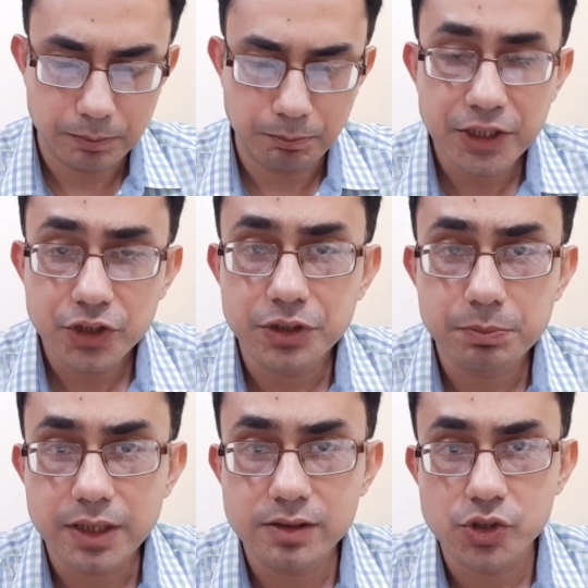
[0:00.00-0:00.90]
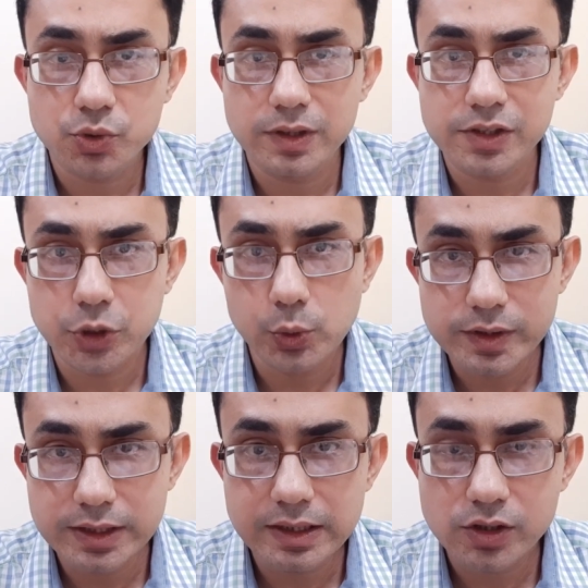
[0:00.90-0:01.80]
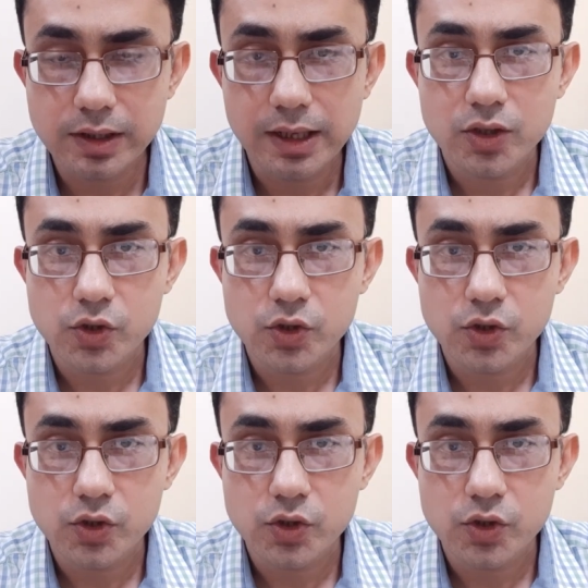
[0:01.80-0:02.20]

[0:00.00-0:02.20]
many of the PhD students use these